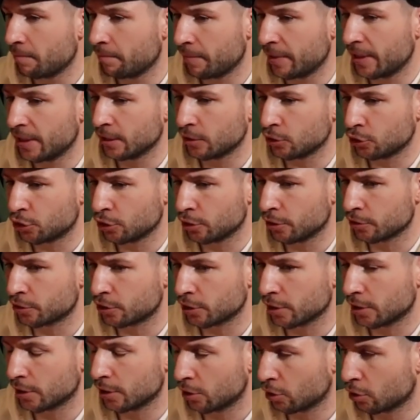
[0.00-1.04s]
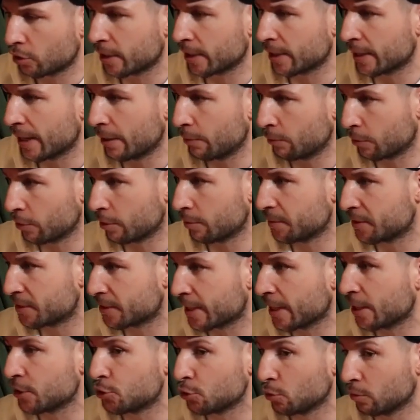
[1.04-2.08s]
Me and George are looking like we're going to be
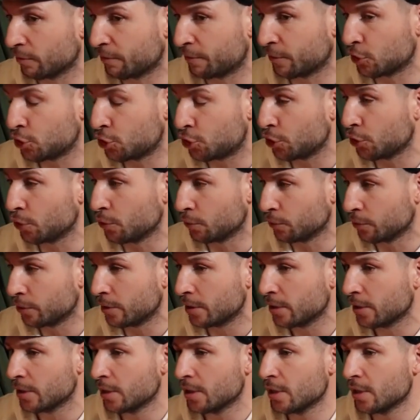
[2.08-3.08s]
scheduled for June.